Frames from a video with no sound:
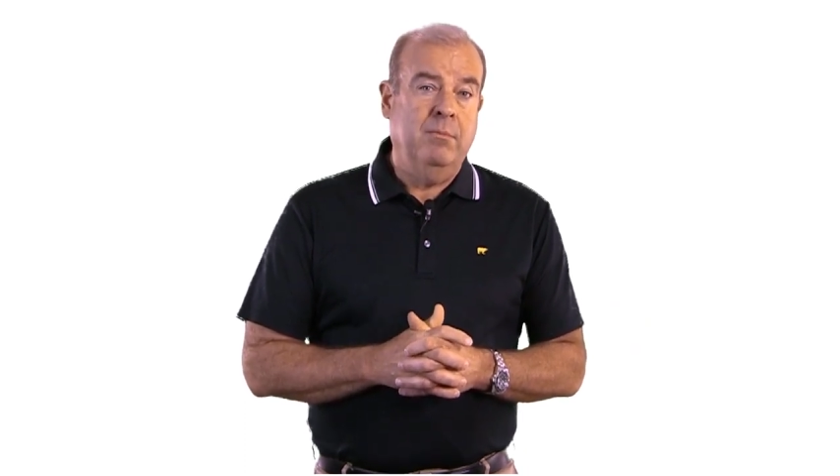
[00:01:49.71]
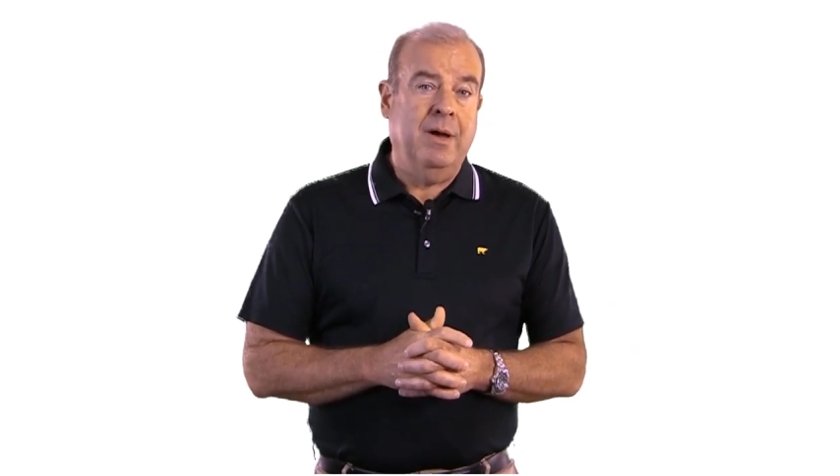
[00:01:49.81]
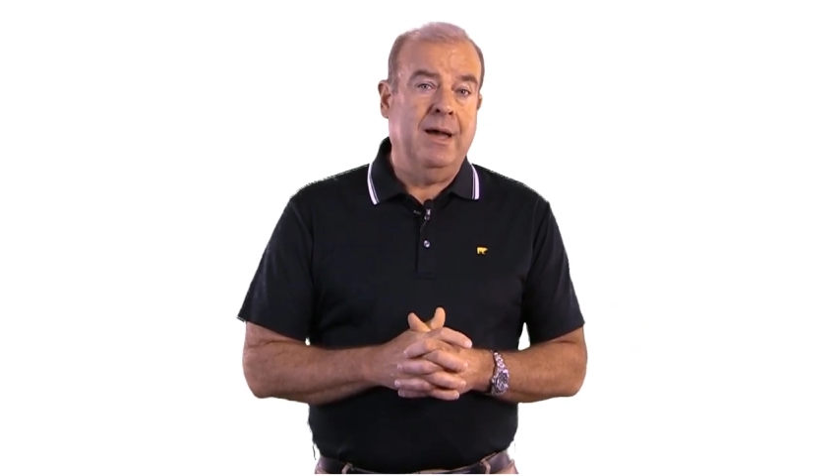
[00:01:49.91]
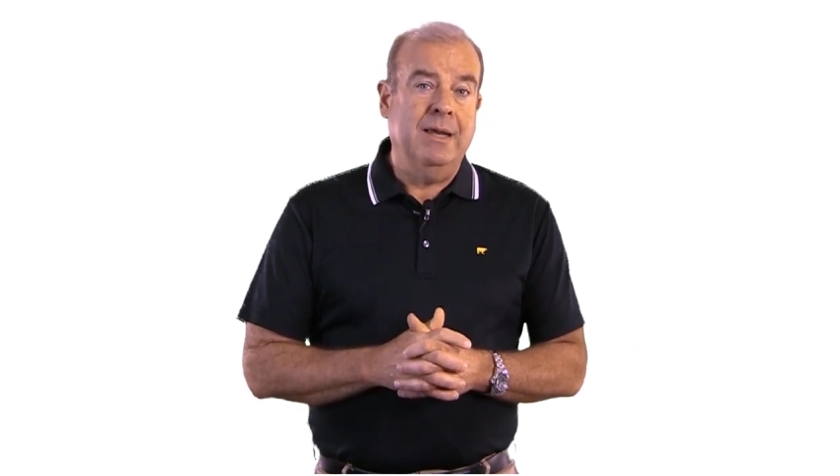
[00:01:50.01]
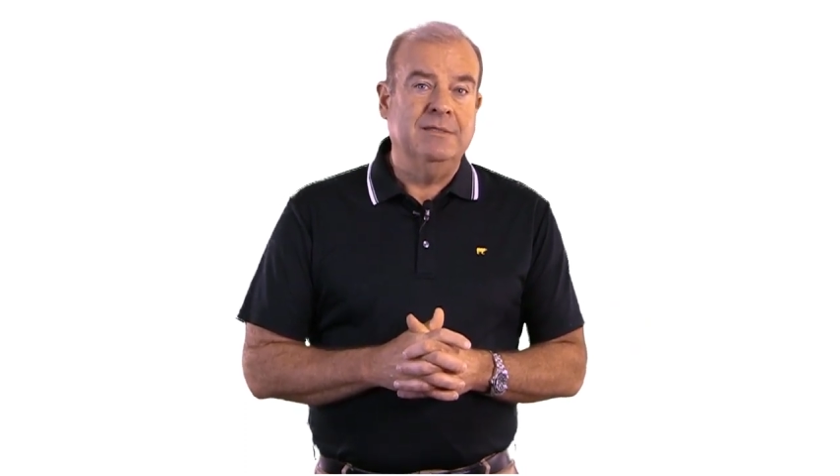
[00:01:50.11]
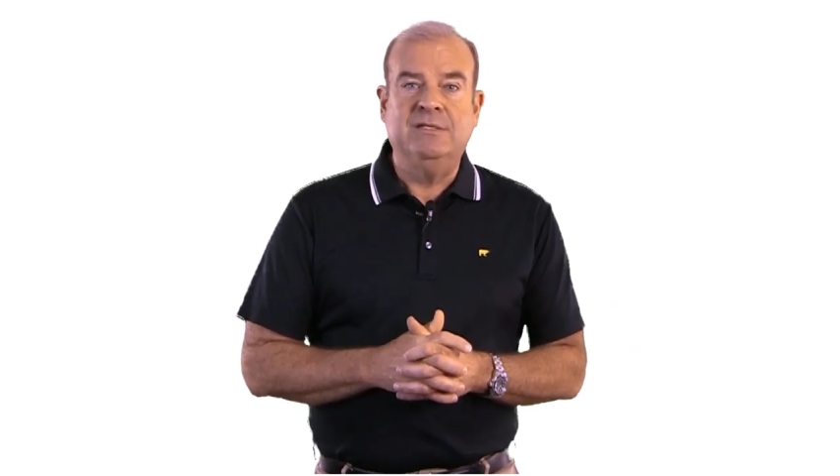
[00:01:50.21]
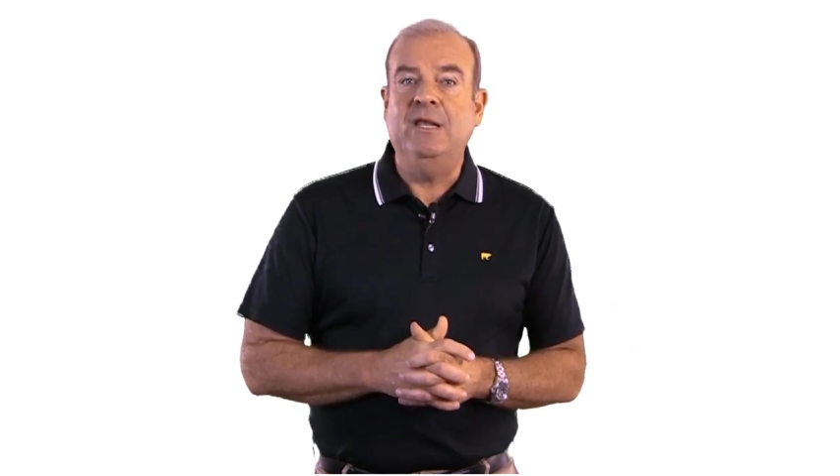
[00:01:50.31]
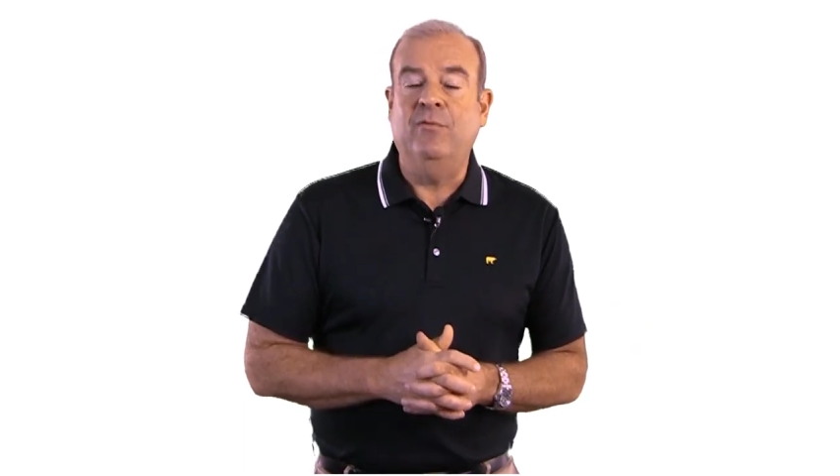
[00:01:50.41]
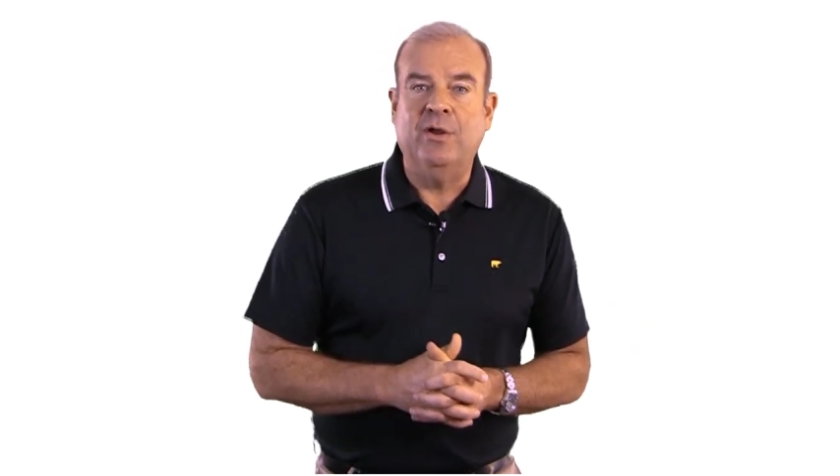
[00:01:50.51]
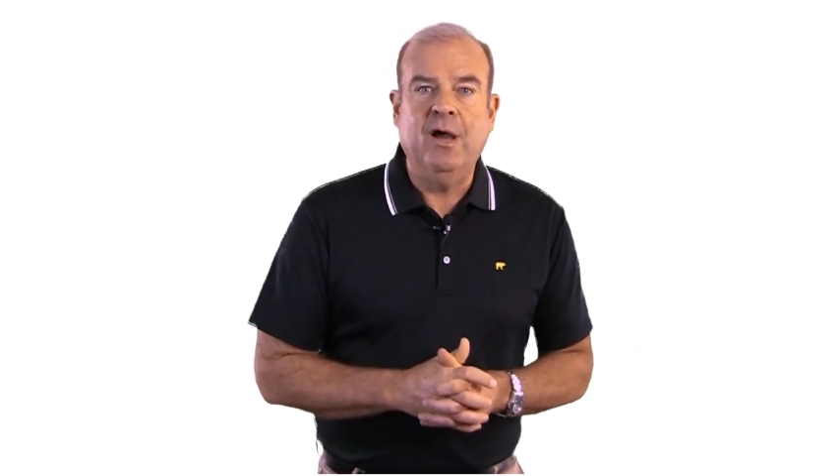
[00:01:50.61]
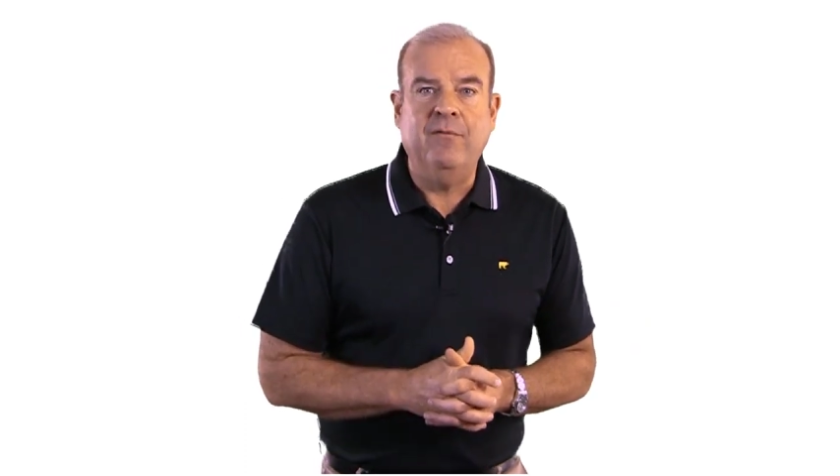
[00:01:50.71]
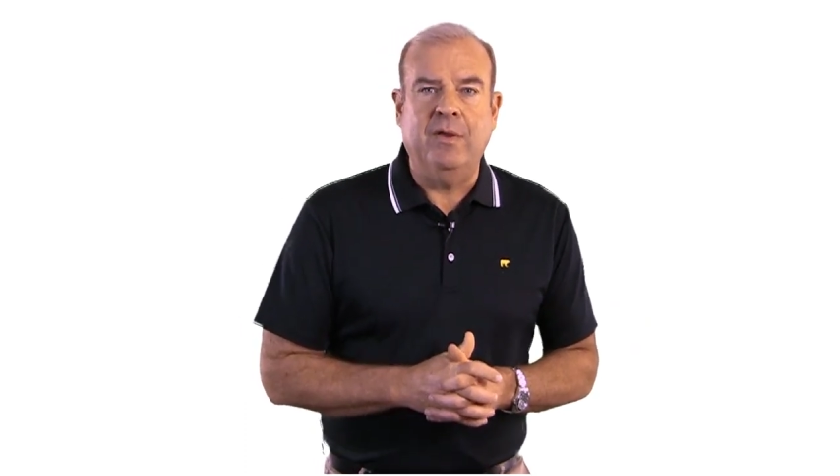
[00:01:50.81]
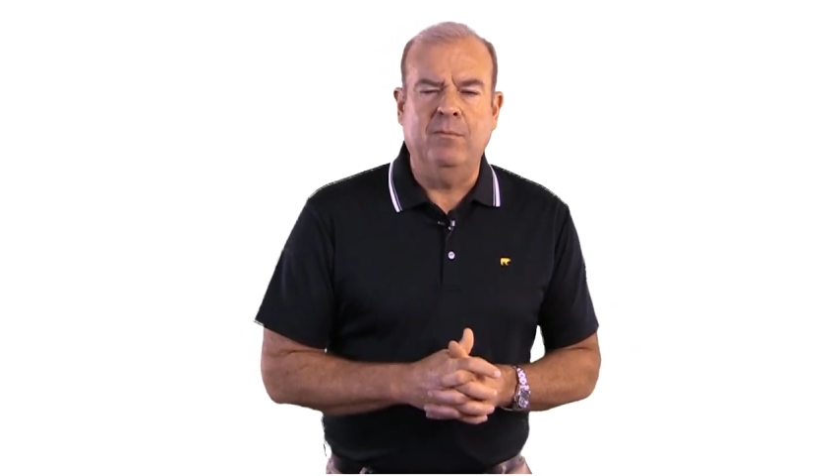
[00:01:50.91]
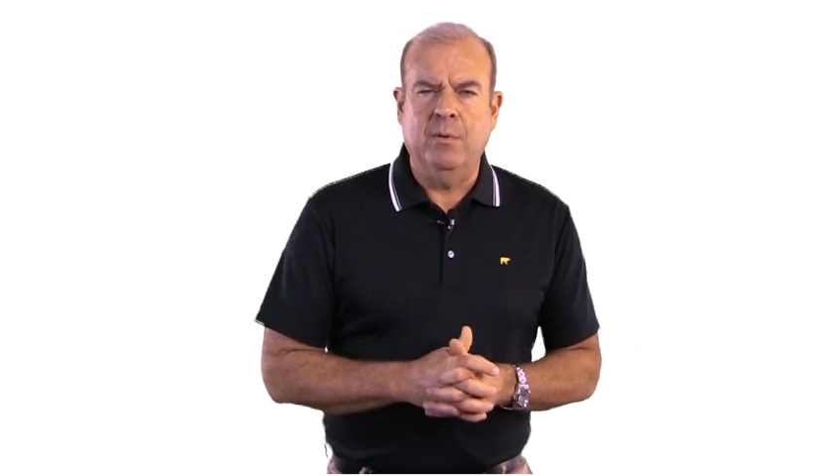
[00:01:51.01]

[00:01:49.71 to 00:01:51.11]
by Stephen Covey.